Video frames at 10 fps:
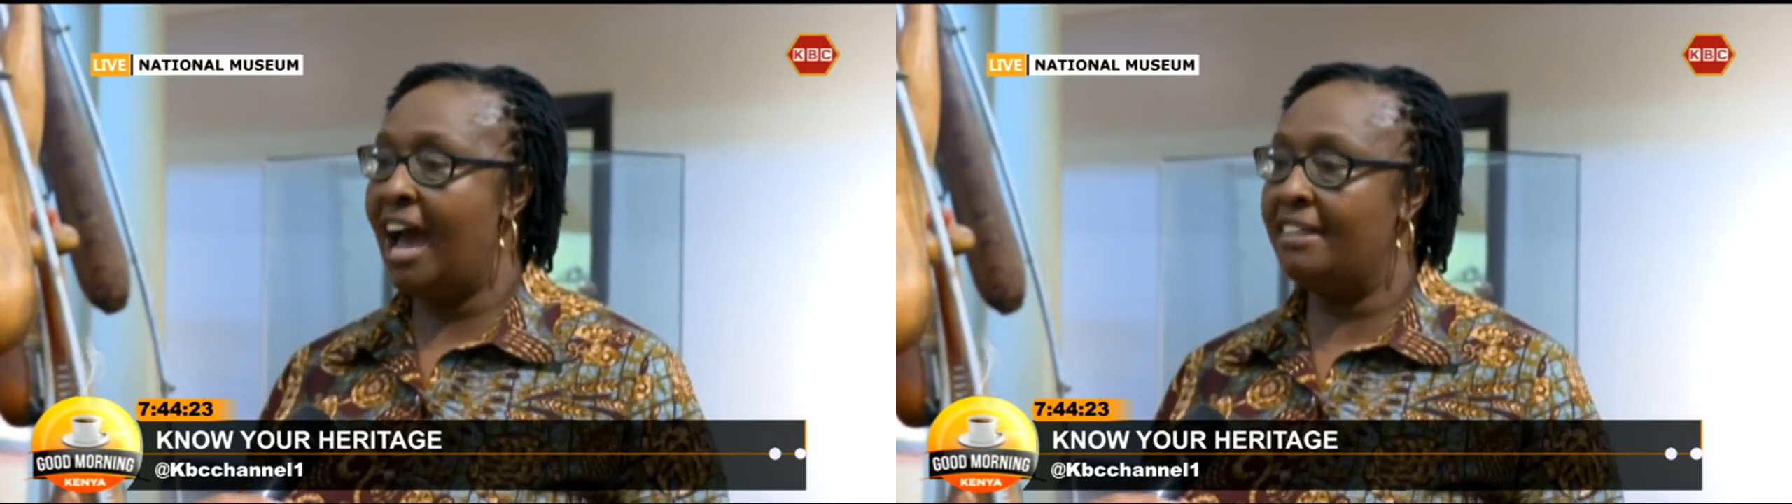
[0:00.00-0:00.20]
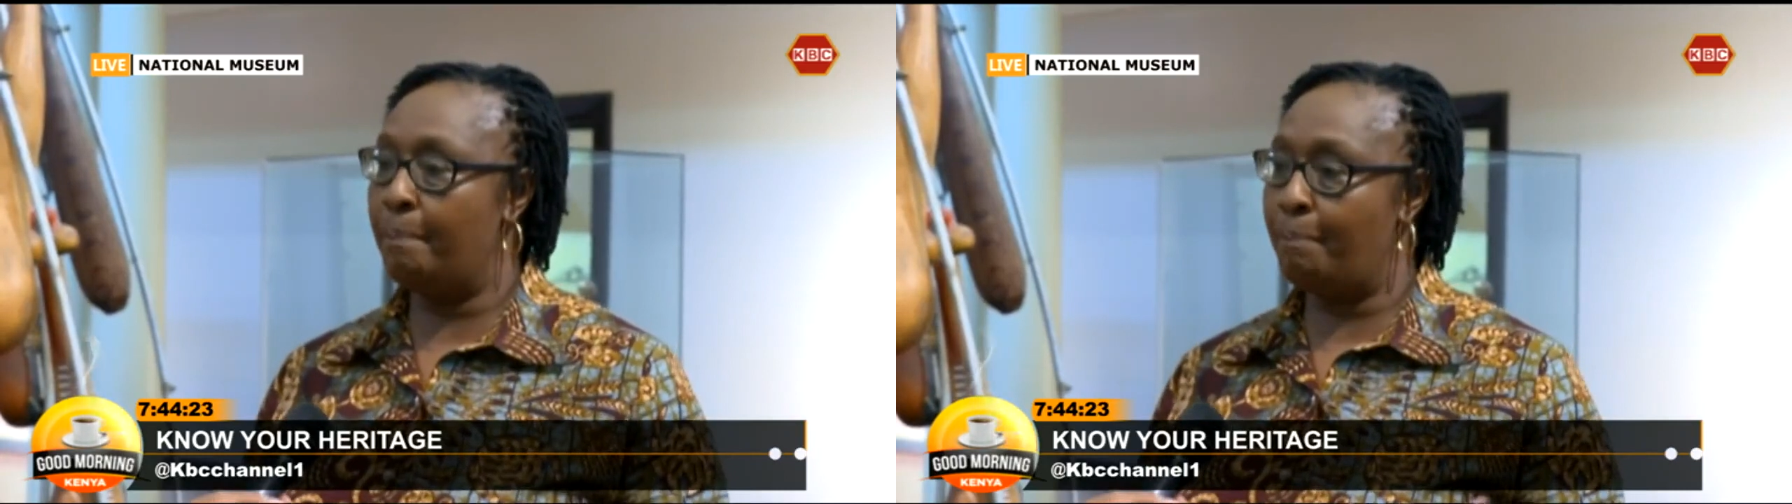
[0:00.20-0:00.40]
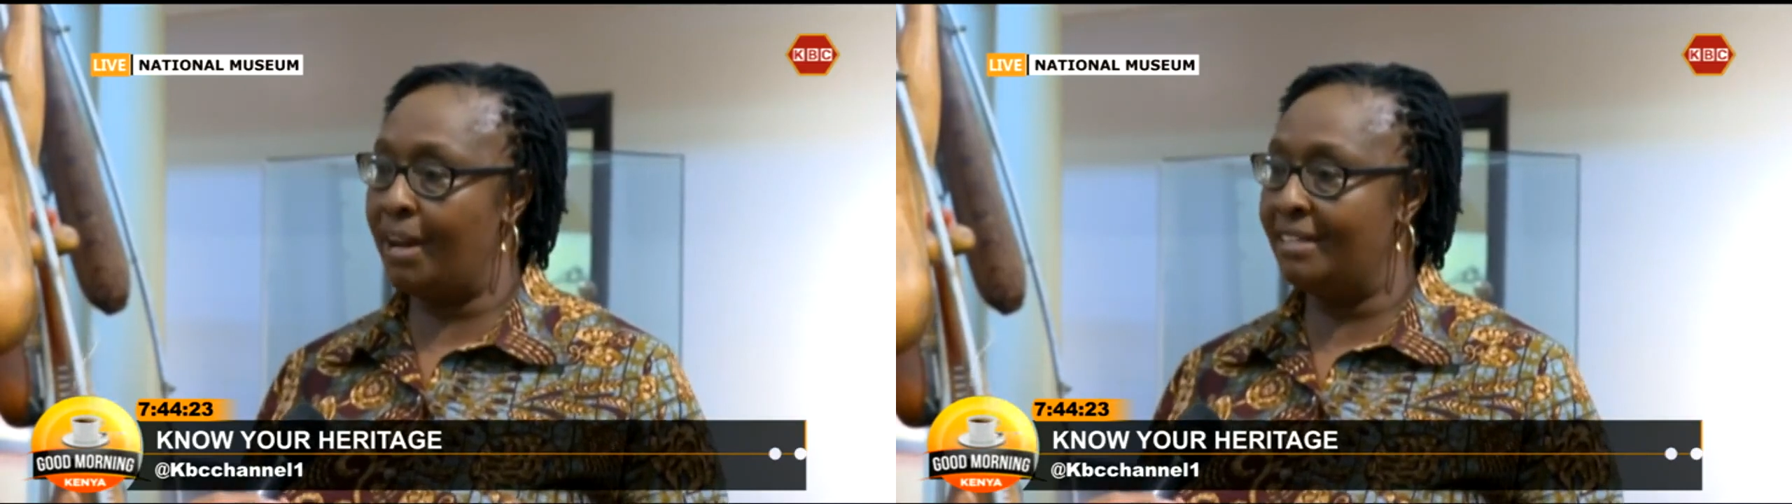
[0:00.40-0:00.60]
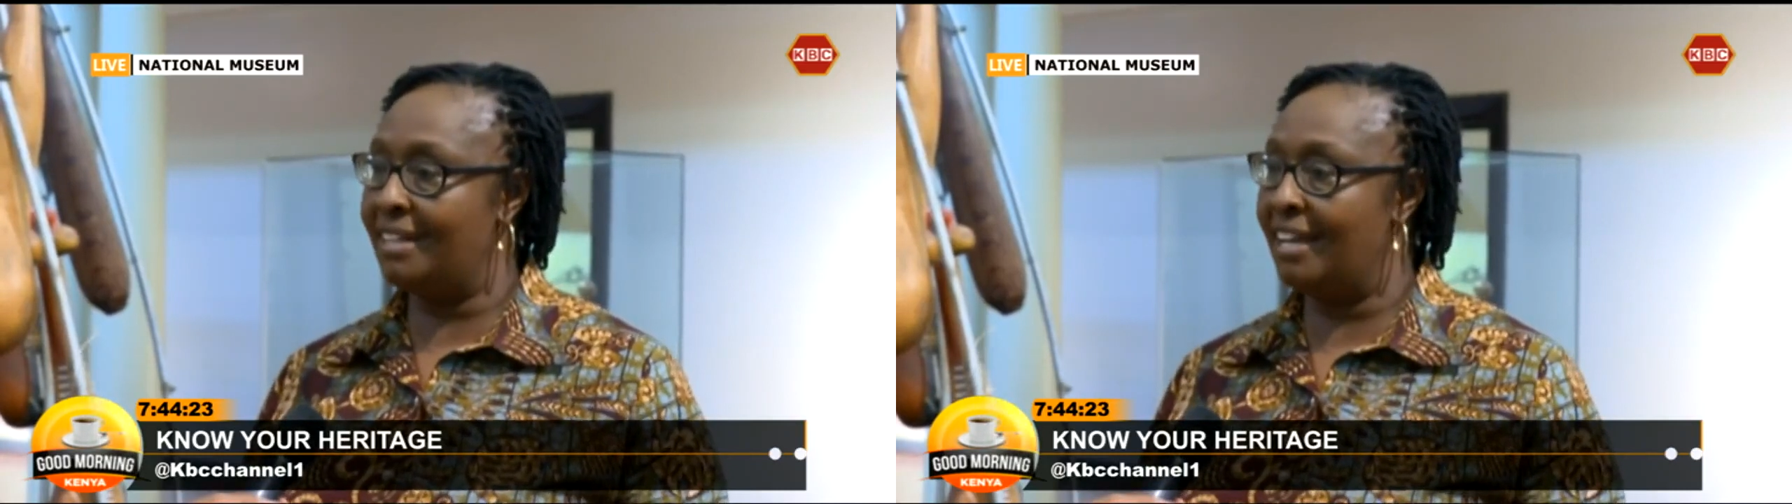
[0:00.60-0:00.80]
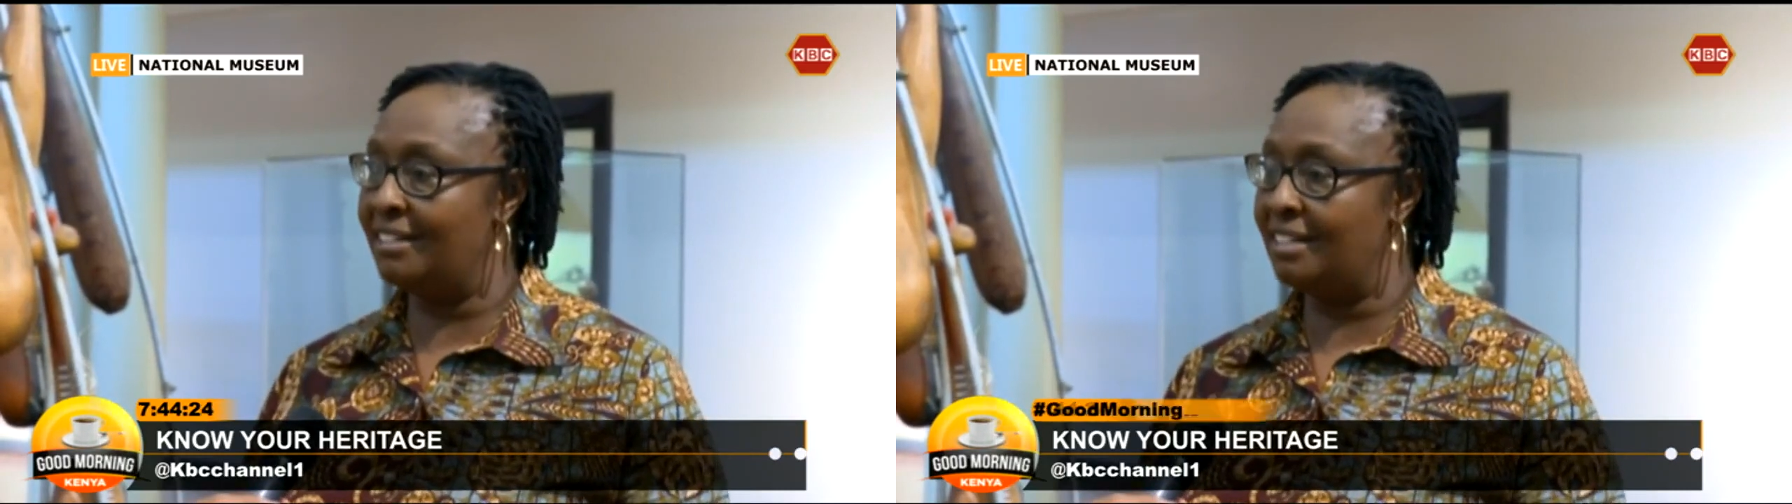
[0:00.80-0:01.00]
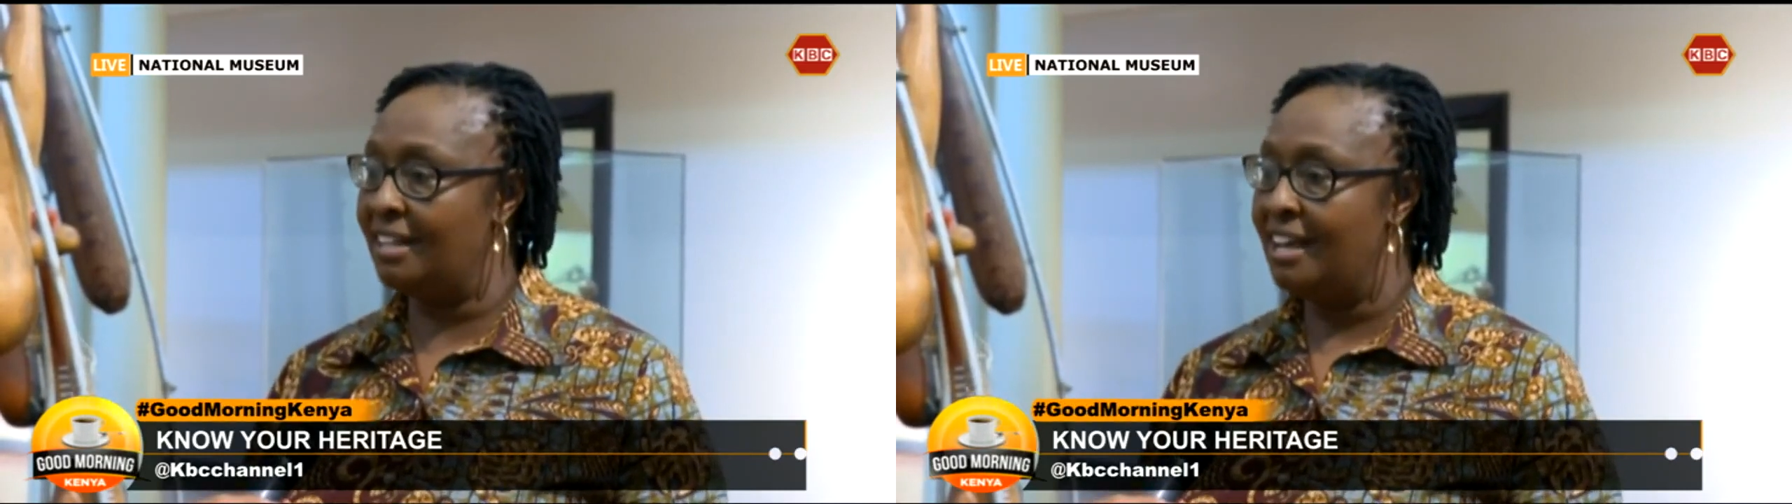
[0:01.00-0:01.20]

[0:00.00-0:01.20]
at the present